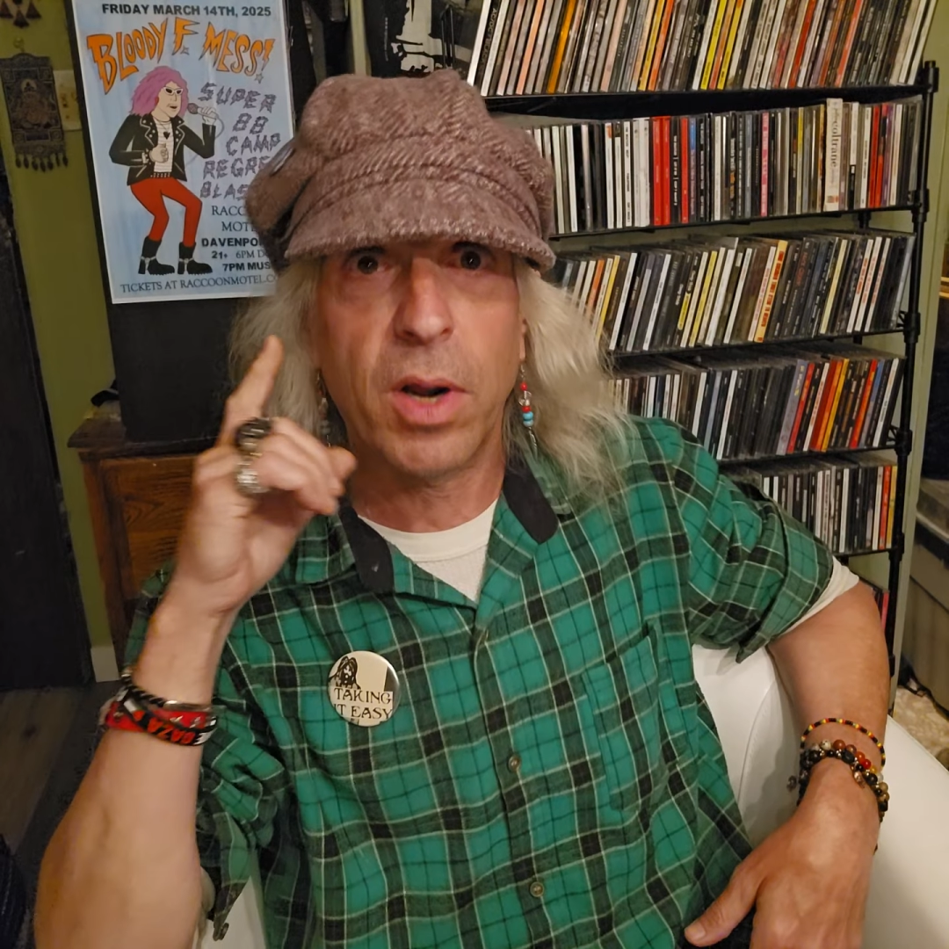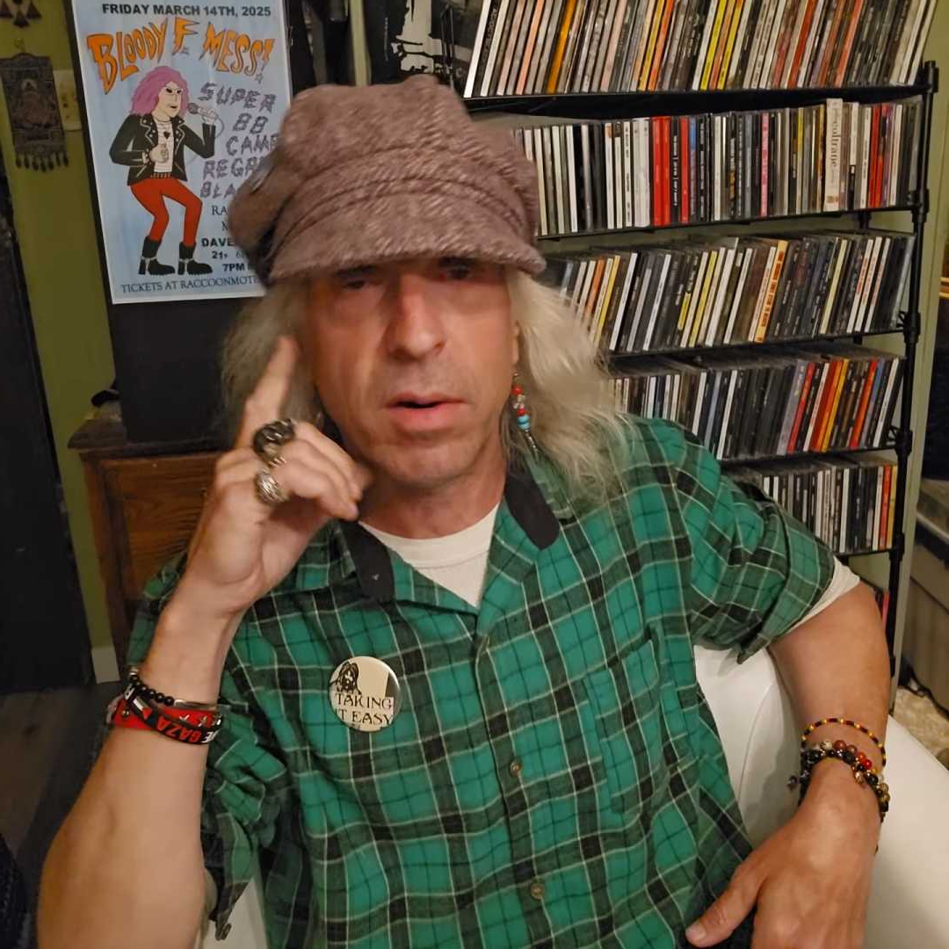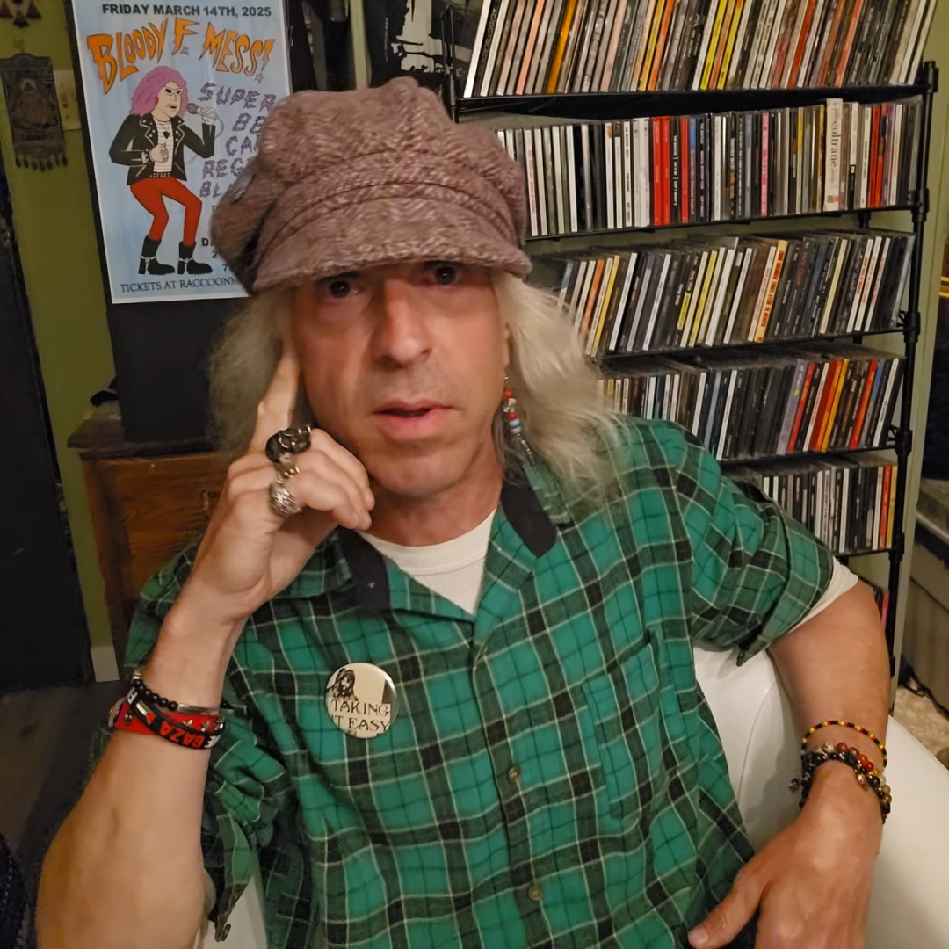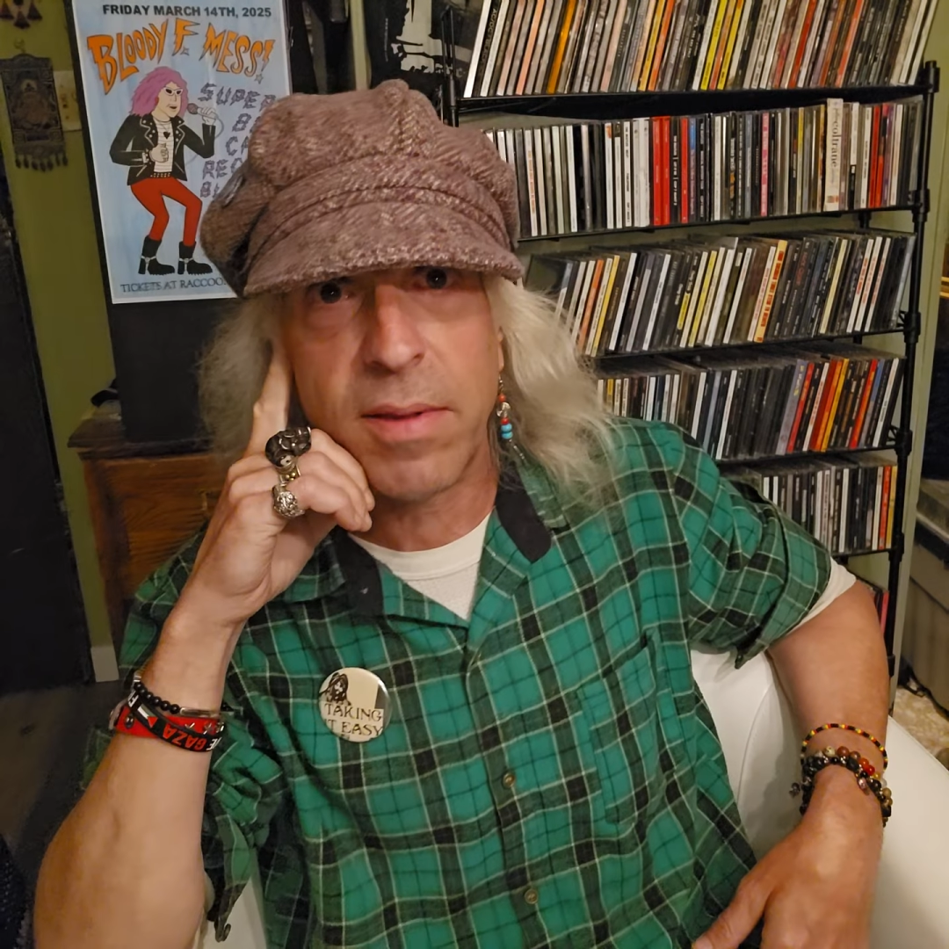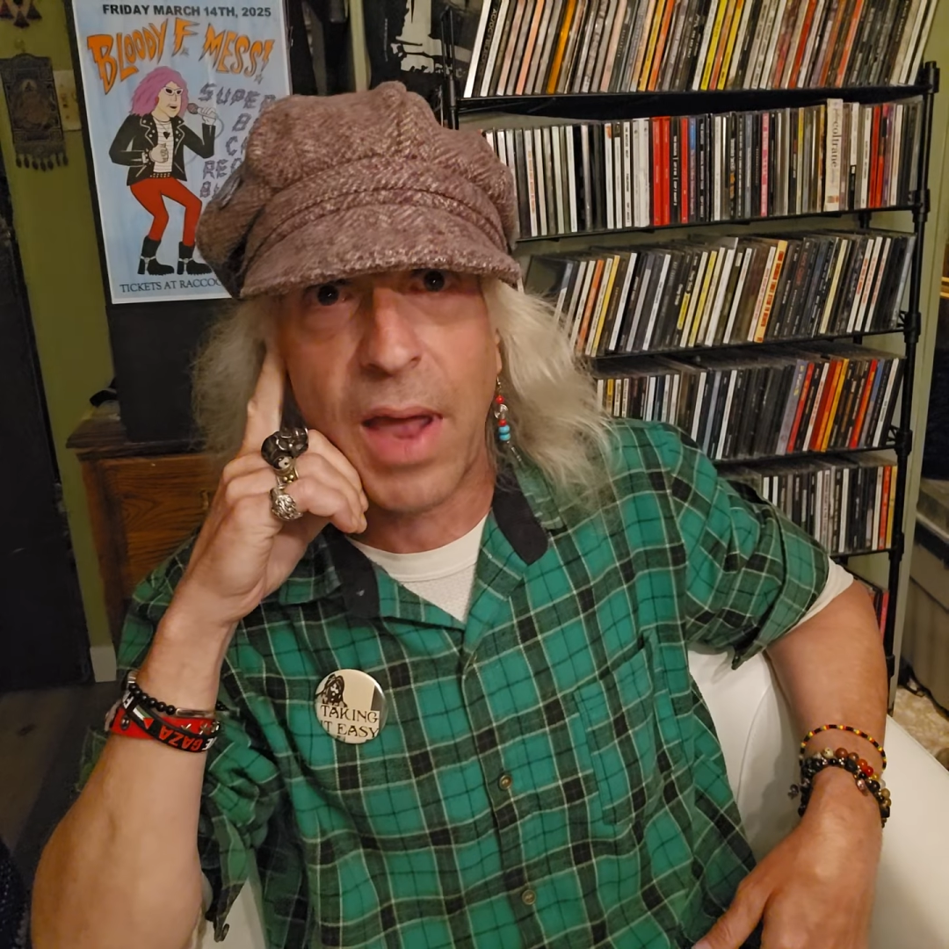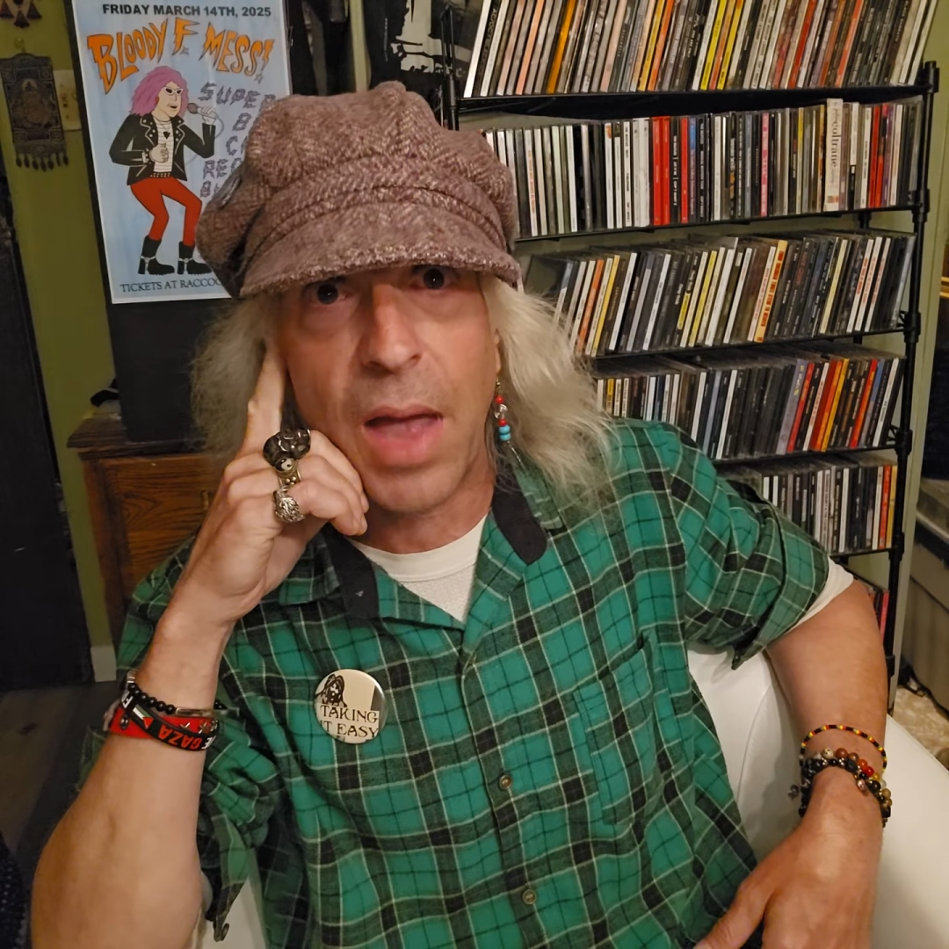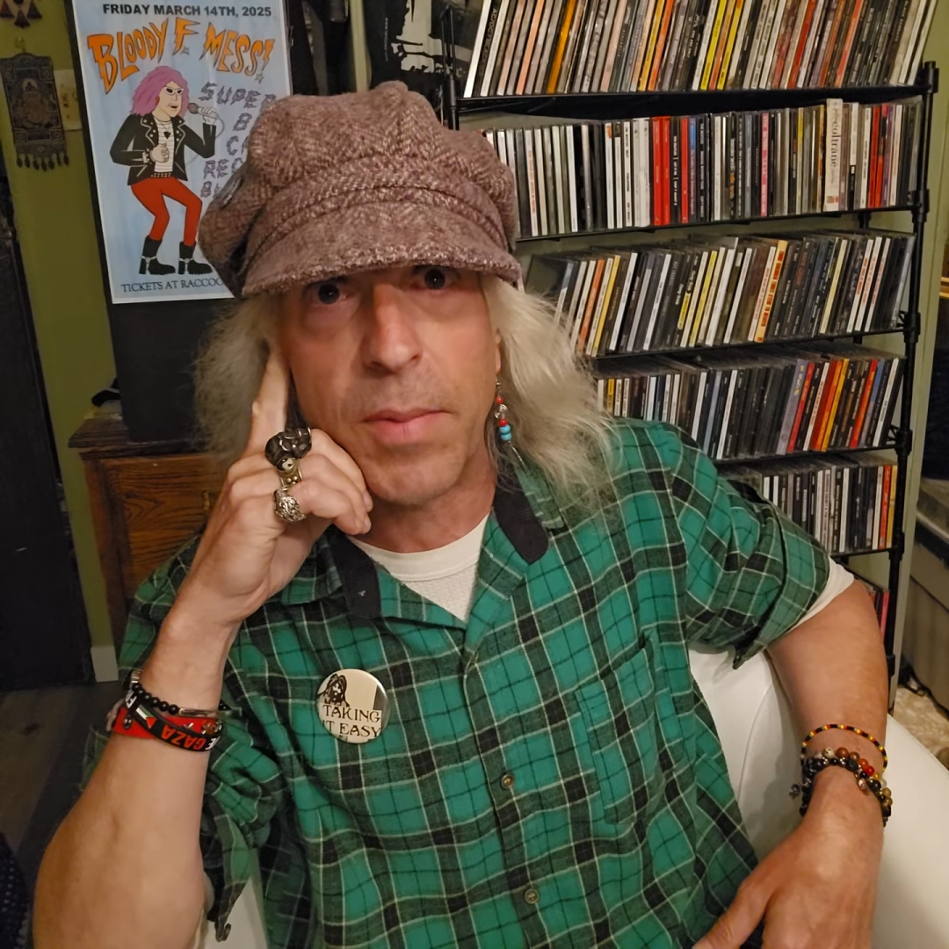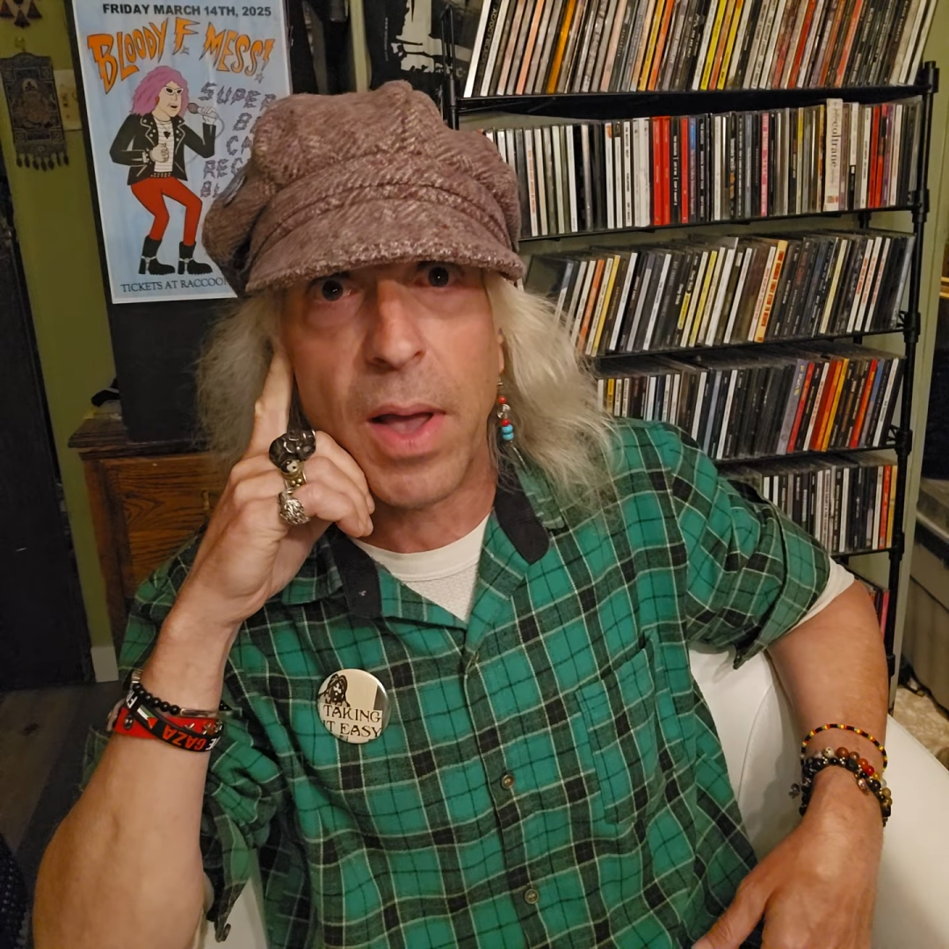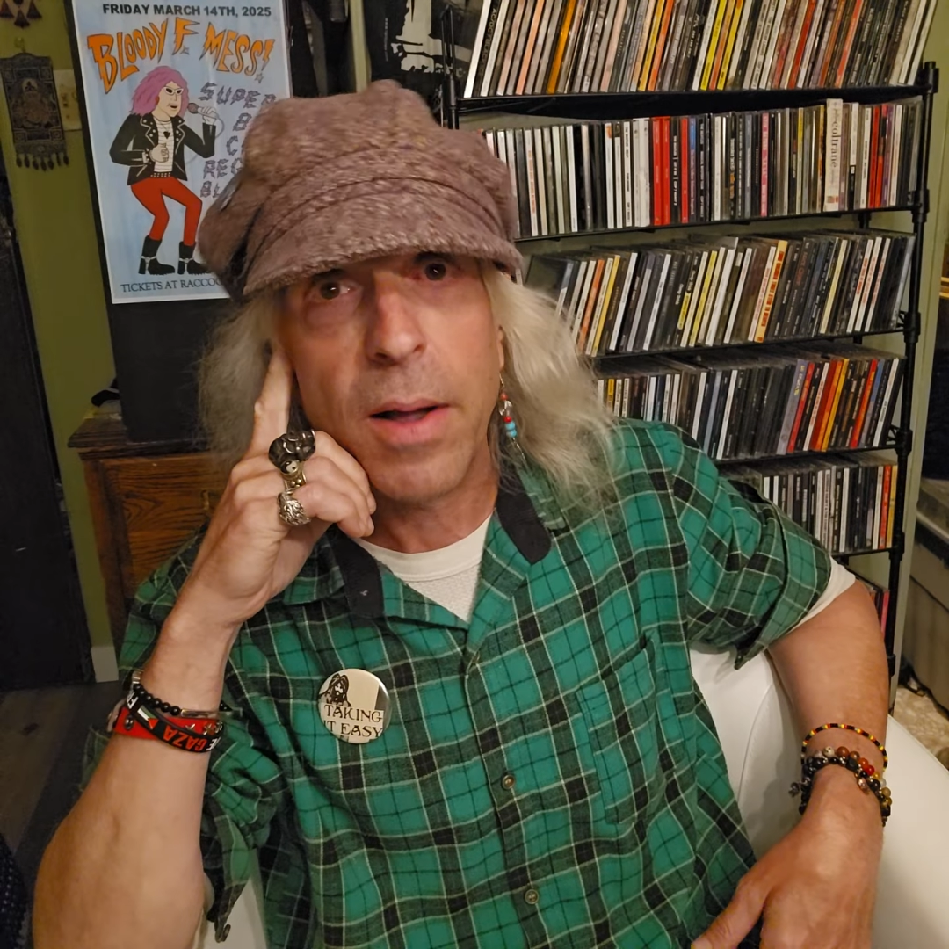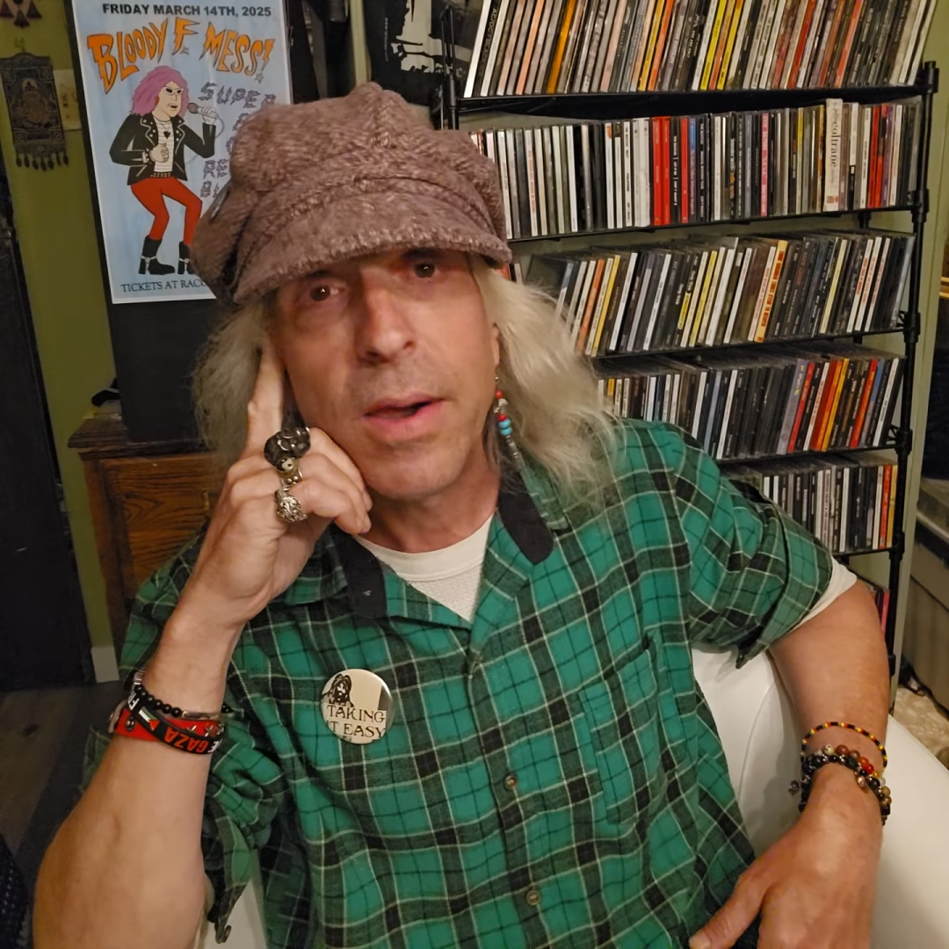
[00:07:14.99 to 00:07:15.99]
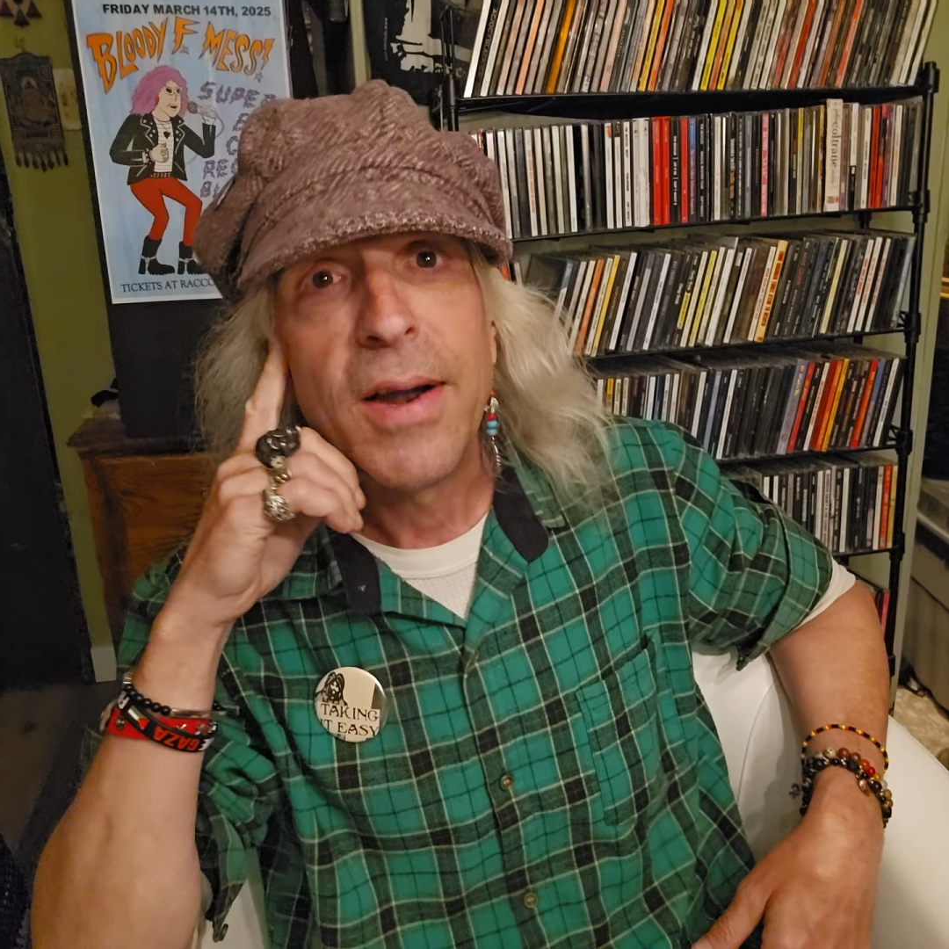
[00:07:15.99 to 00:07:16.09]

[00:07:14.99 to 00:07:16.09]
going to just scam you